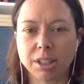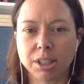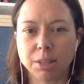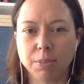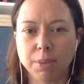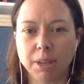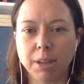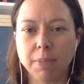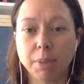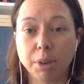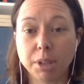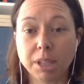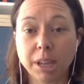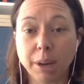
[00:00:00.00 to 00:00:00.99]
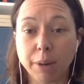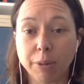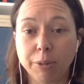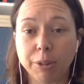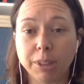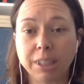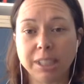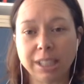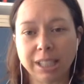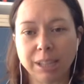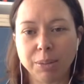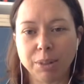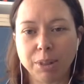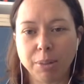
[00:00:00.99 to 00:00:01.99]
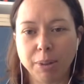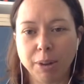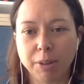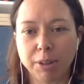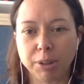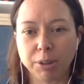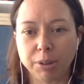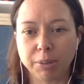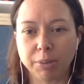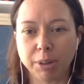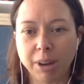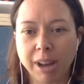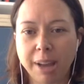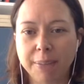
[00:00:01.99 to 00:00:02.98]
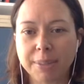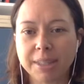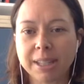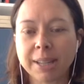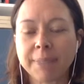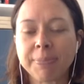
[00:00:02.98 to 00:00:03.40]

to be most helpful in dealing with your pelvic organ prolapse?